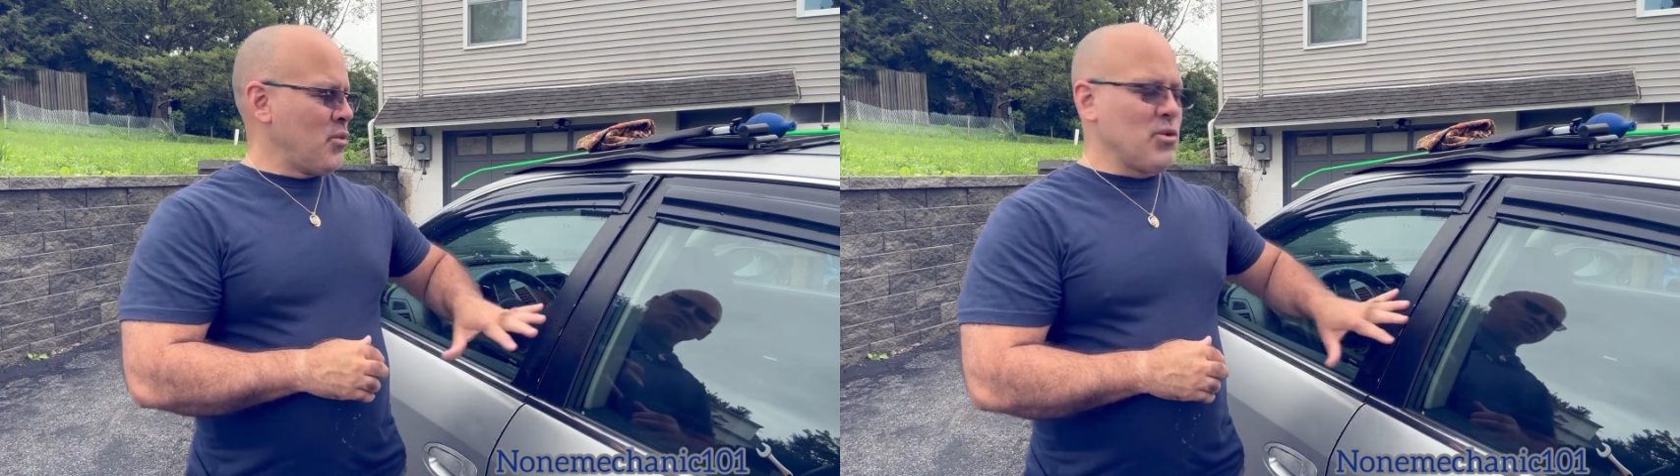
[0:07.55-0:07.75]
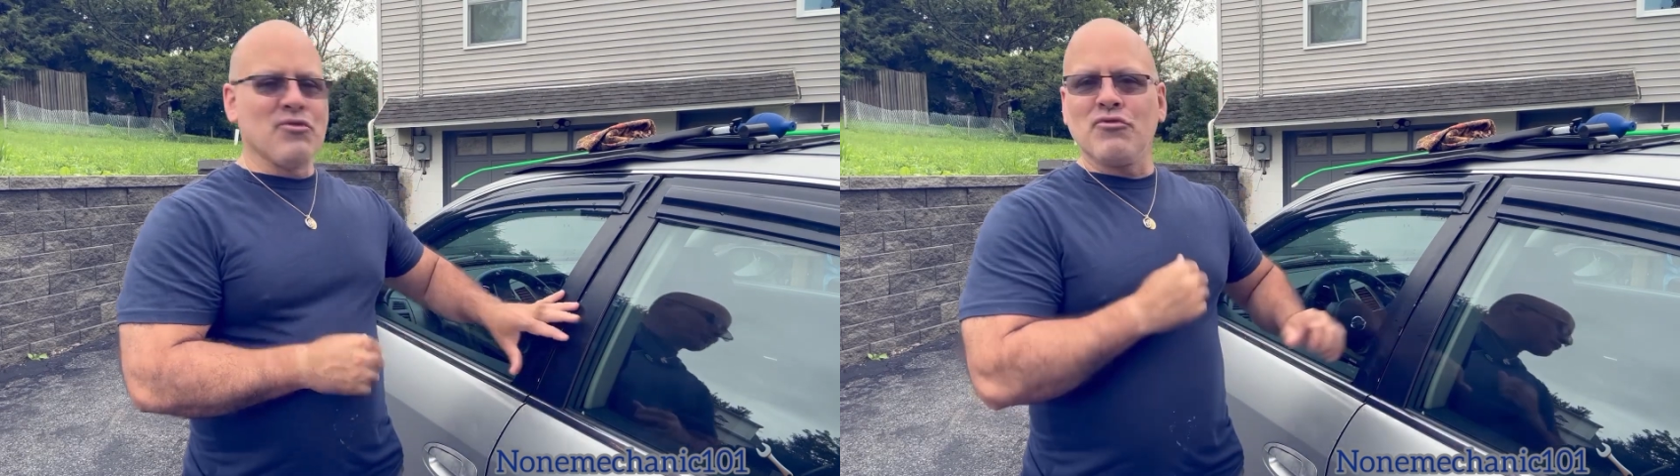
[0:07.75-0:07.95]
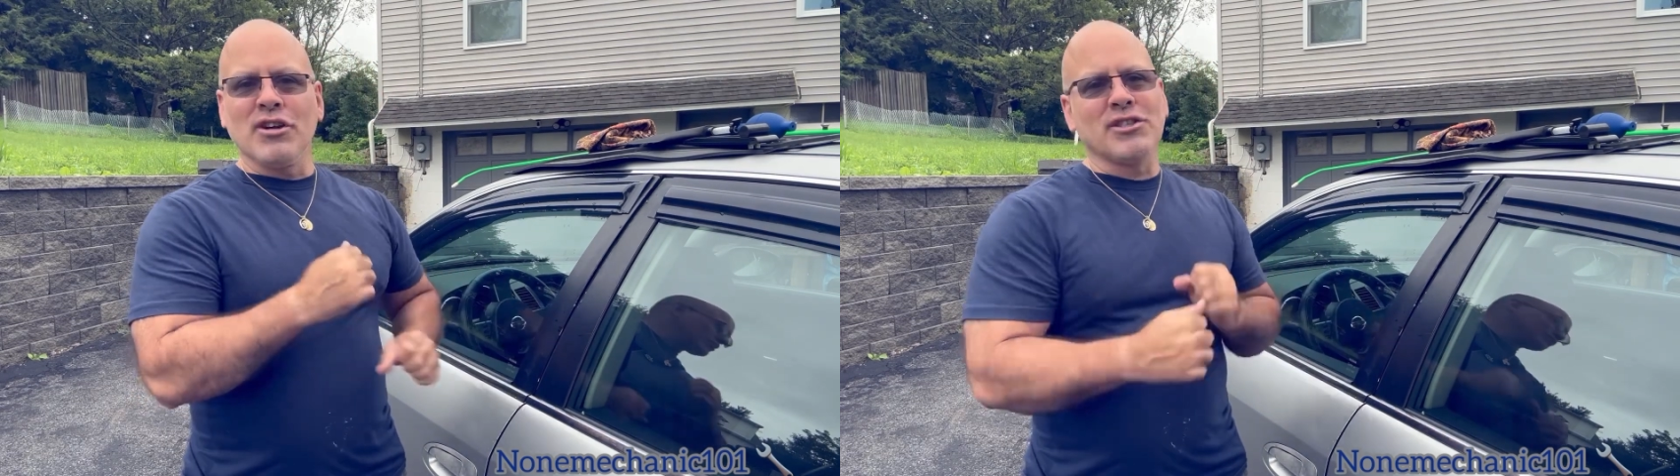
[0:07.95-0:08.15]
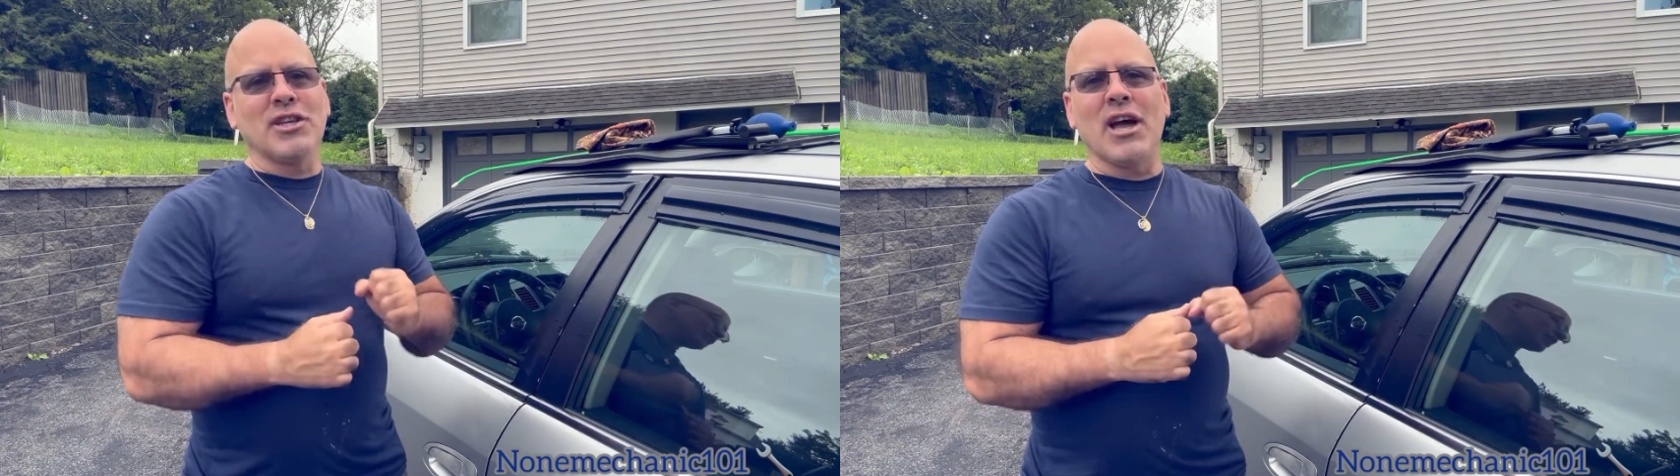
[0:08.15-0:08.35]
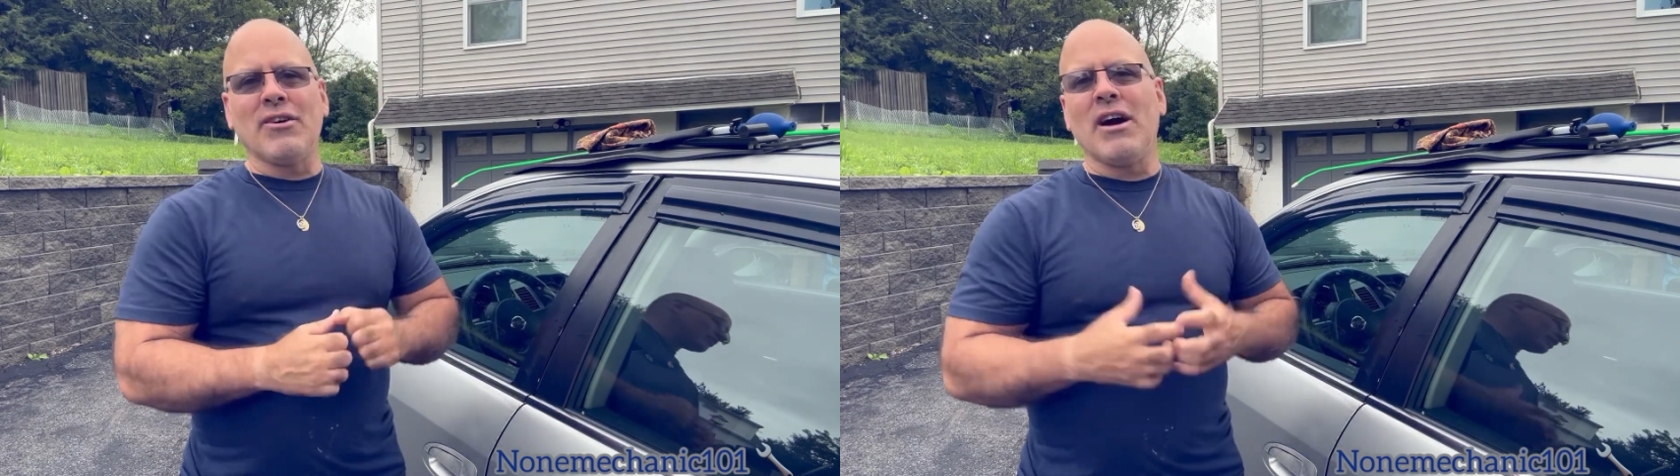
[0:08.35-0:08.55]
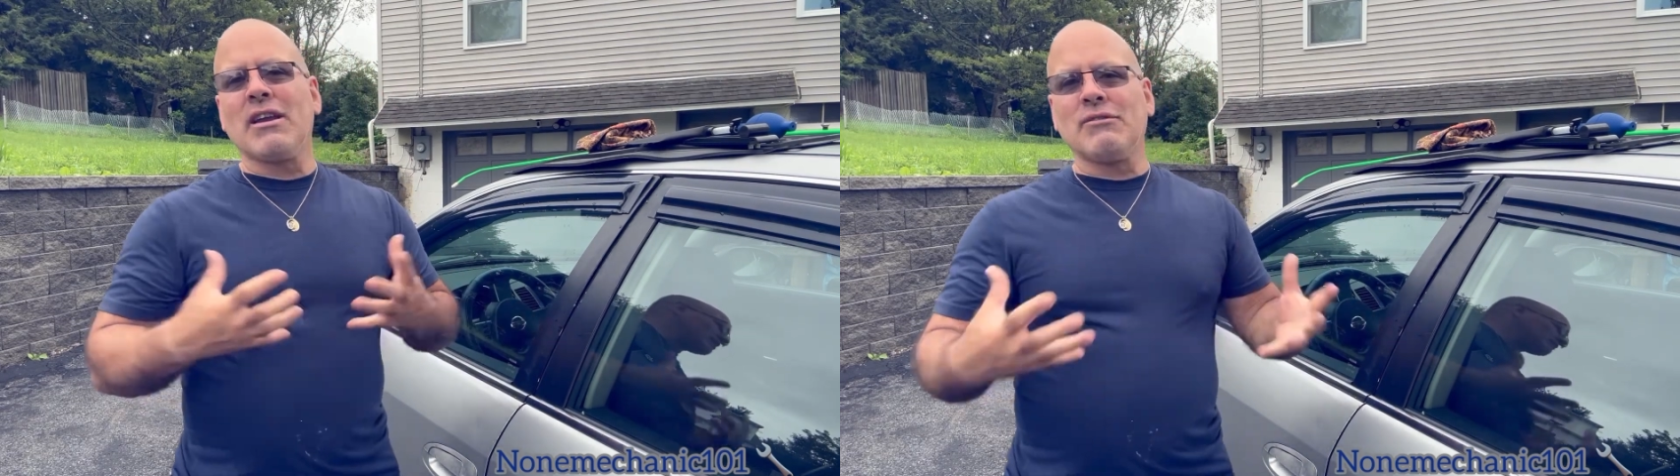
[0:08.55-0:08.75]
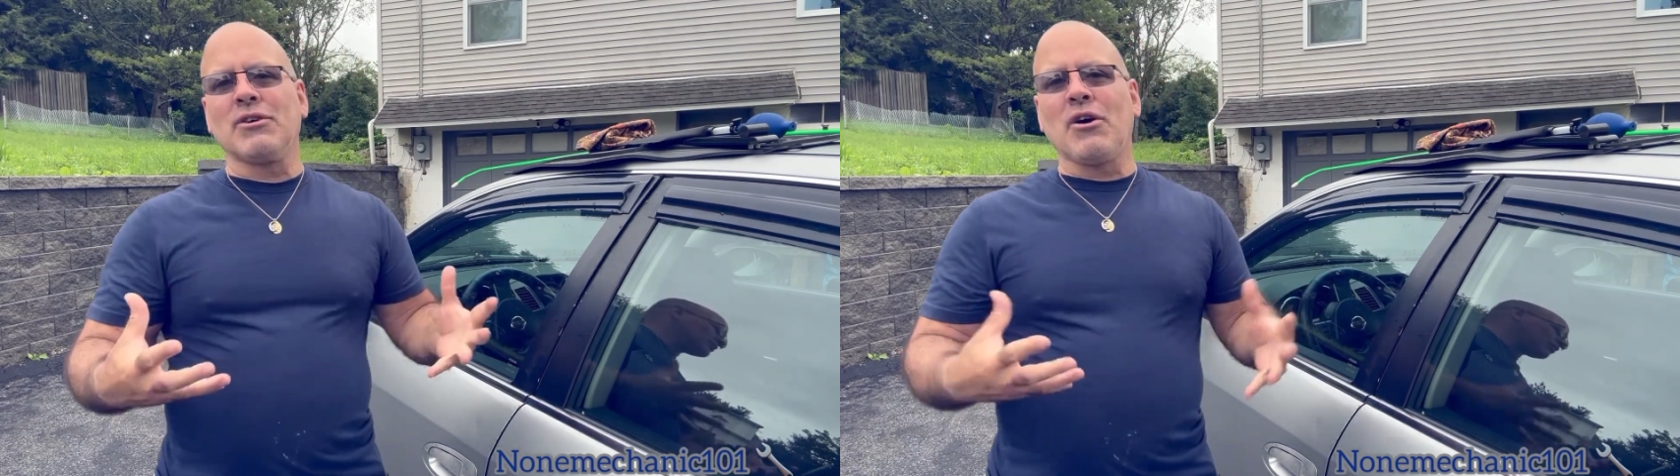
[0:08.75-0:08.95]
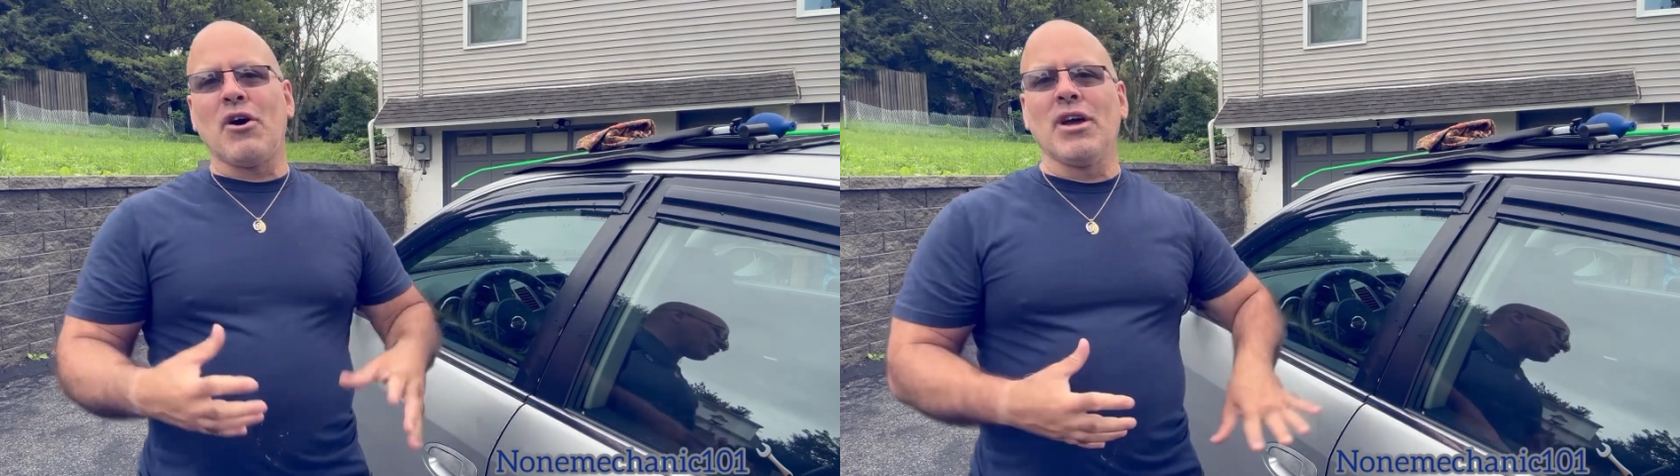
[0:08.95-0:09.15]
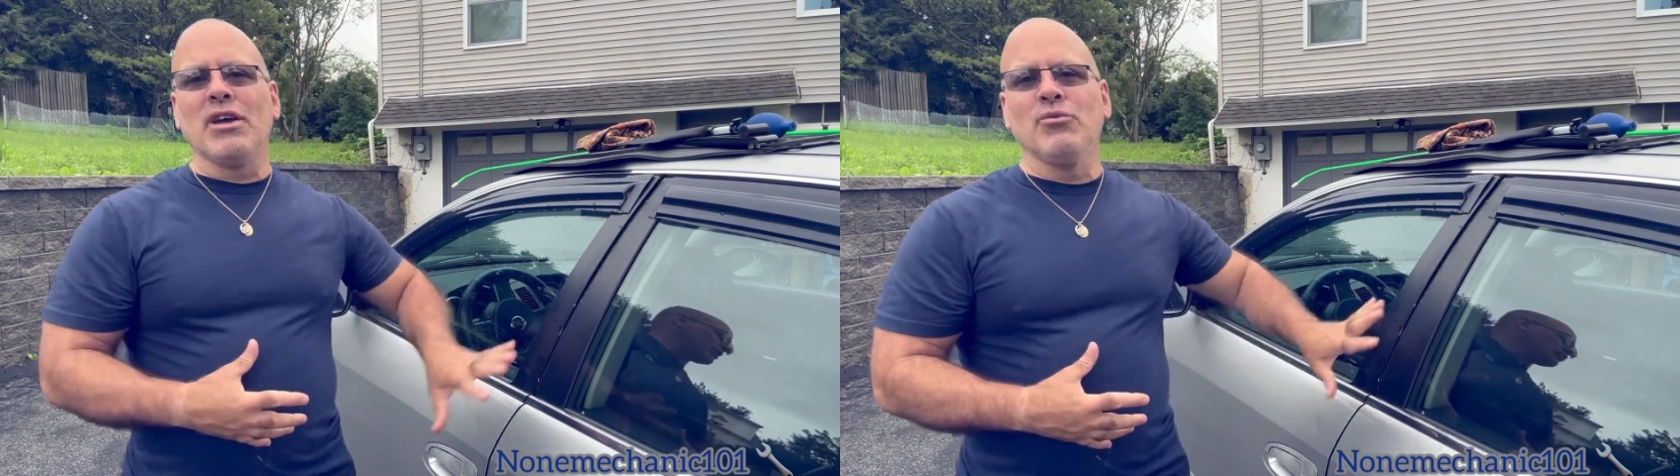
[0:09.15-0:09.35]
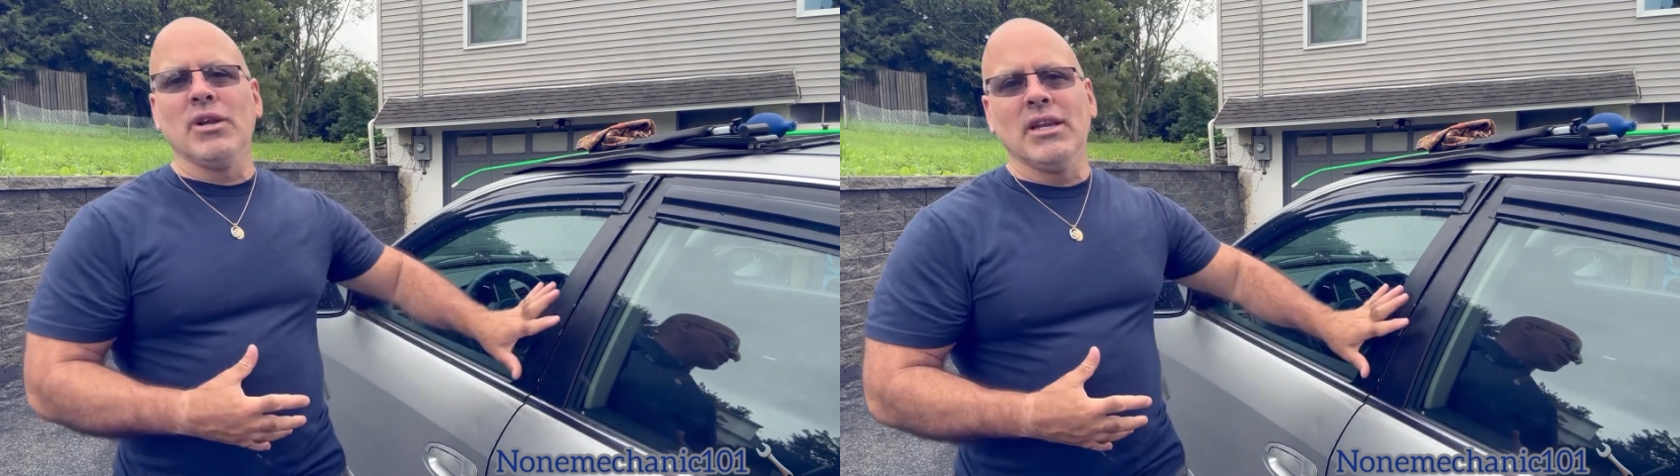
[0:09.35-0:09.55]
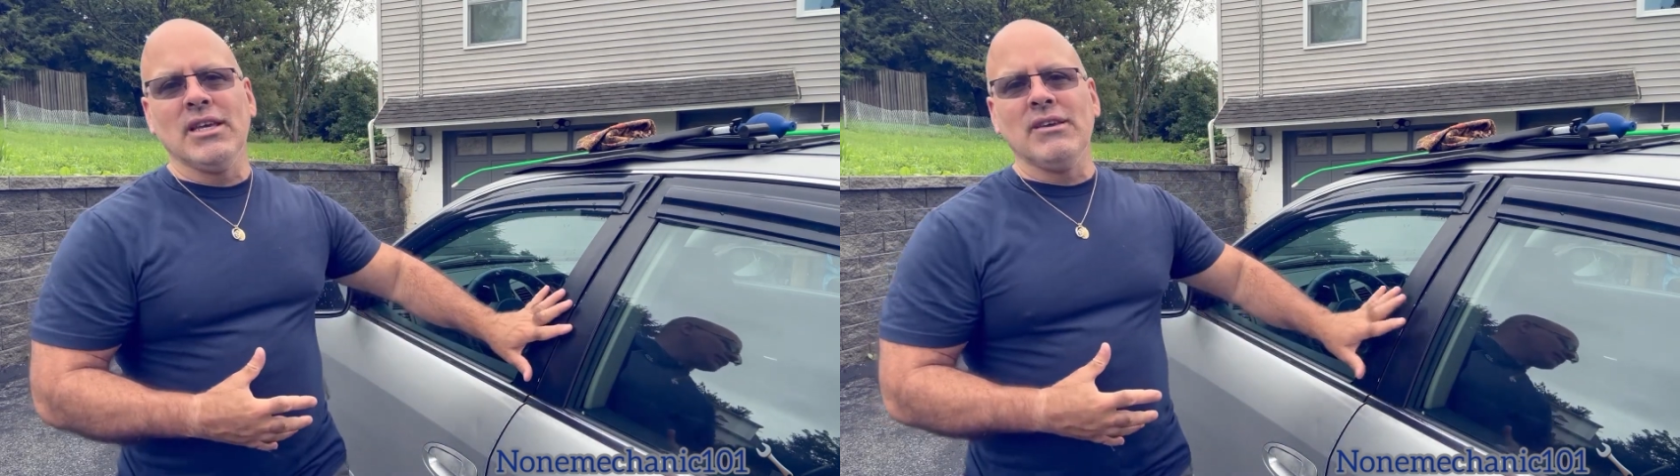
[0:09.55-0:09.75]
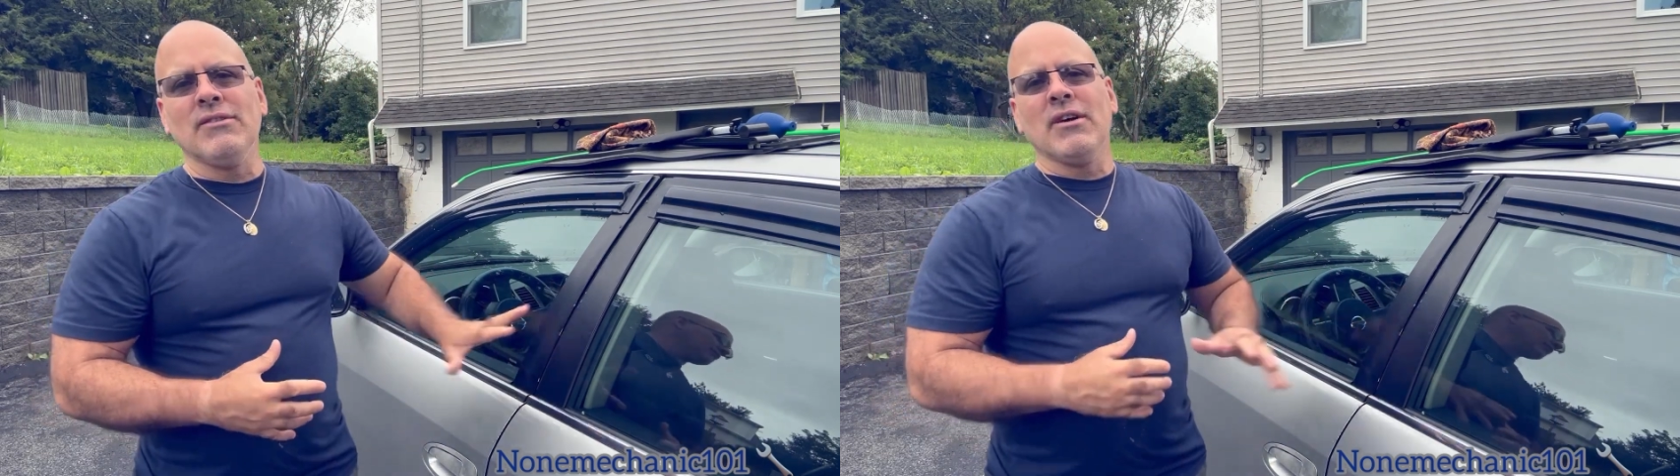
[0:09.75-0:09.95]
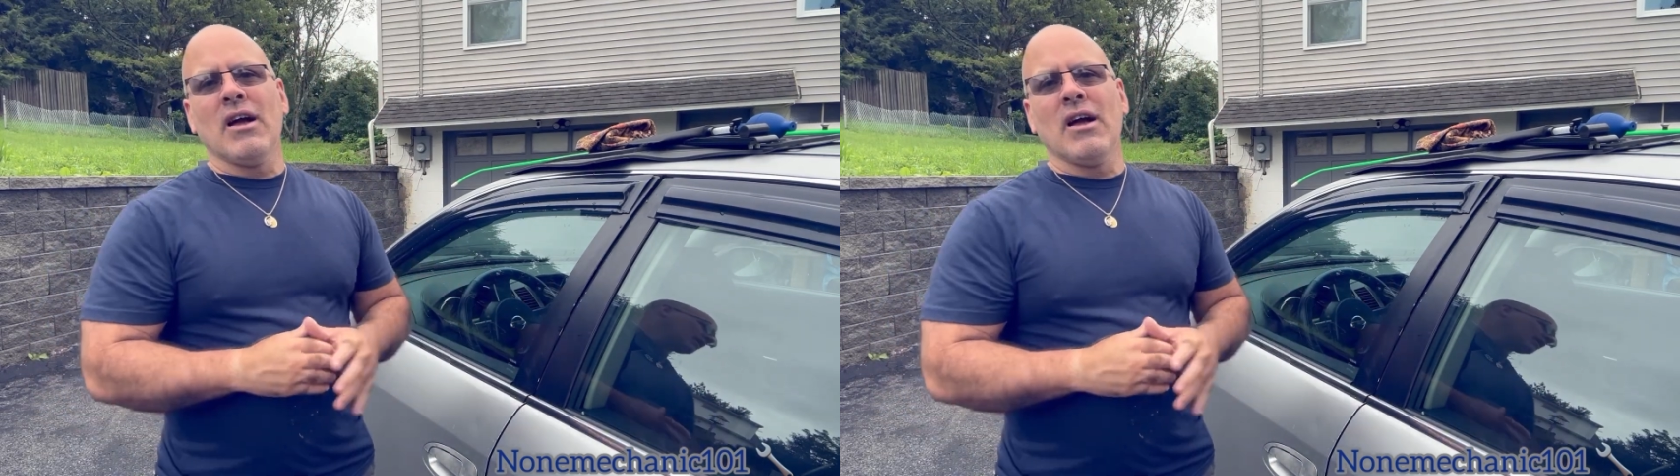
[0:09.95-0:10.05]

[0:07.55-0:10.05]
We rush out, out of a car and we leave